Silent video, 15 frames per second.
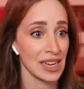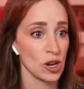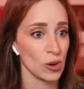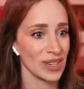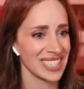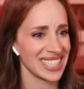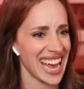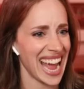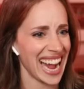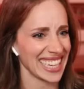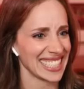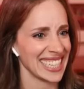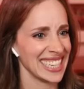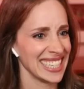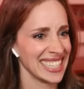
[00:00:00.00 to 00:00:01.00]
Who is
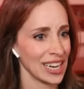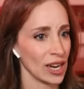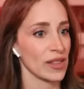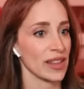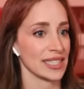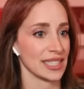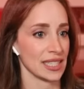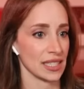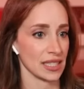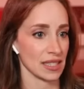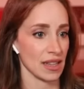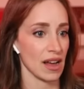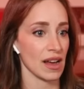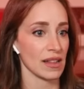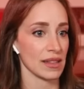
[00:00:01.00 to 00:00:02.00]
that? Oh, that's the
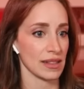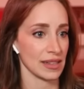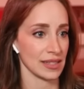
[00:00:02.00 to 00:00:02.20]
sloth.